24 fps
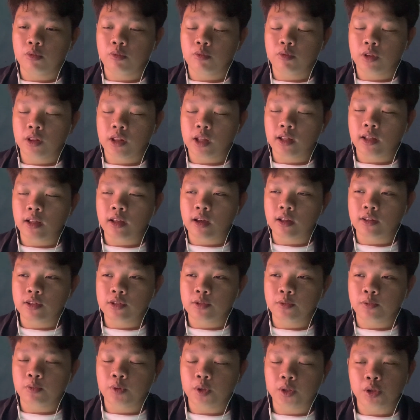technicalities
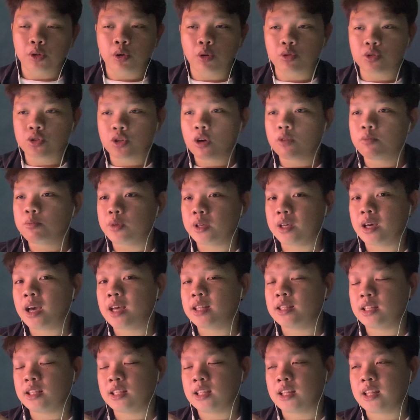of what goes on
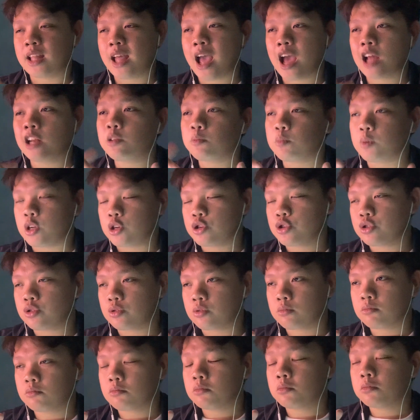behind in an animation,
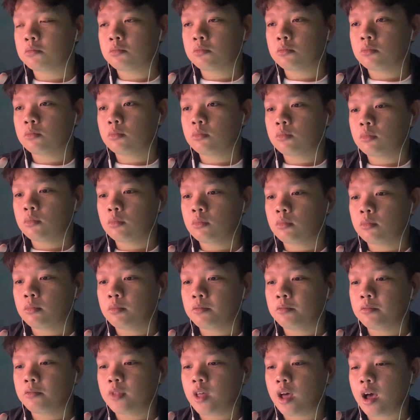
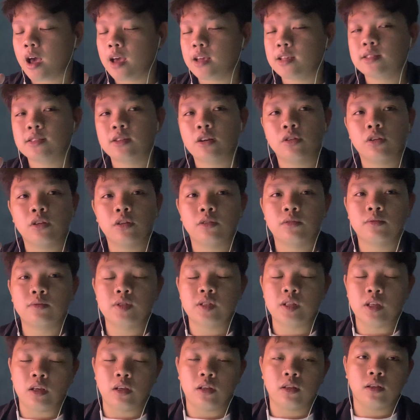I started
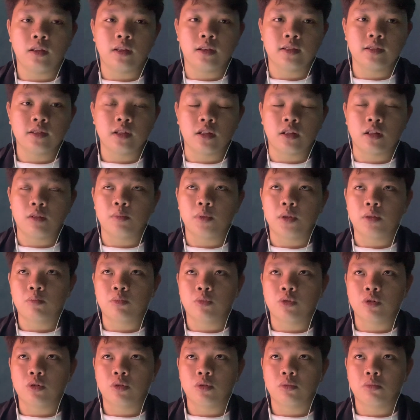seeing things in a bit
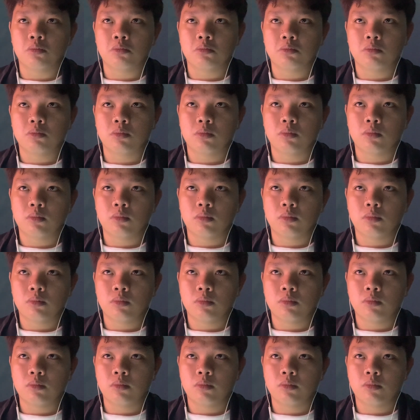more
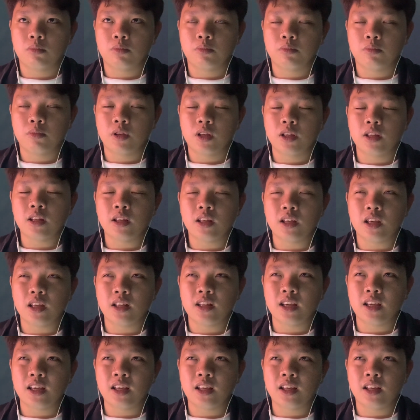in
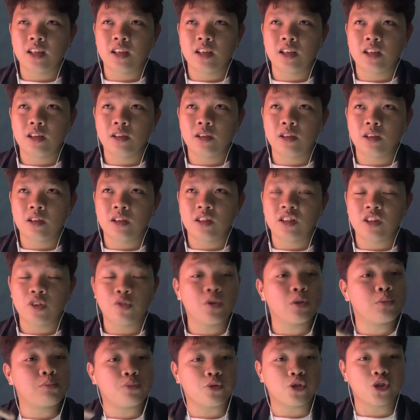a
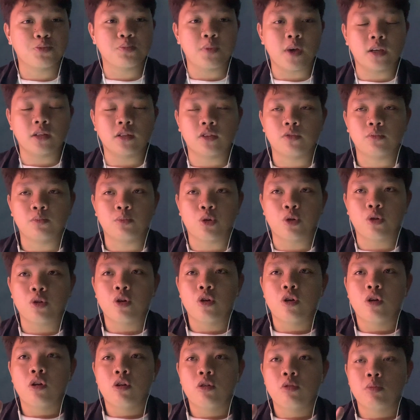different perspective more,
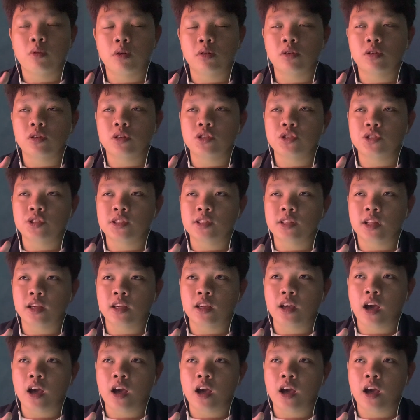rather than just like